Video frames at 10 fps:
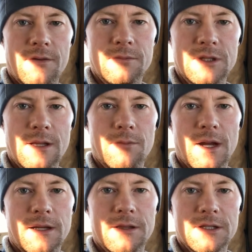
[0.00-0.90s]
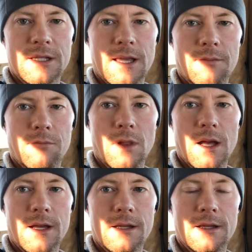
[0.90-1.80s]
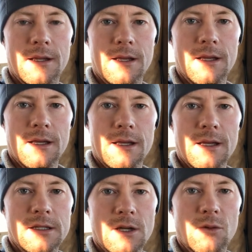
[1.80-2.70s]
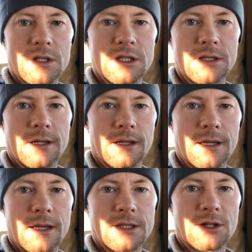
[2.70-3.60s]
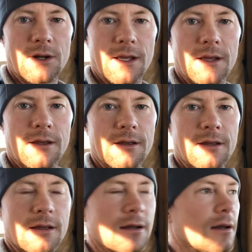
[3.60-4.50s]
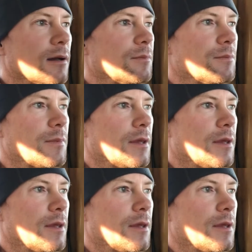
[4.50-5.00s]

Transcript: I'm sitting back in the same blind as I was uh, yesterday. Um,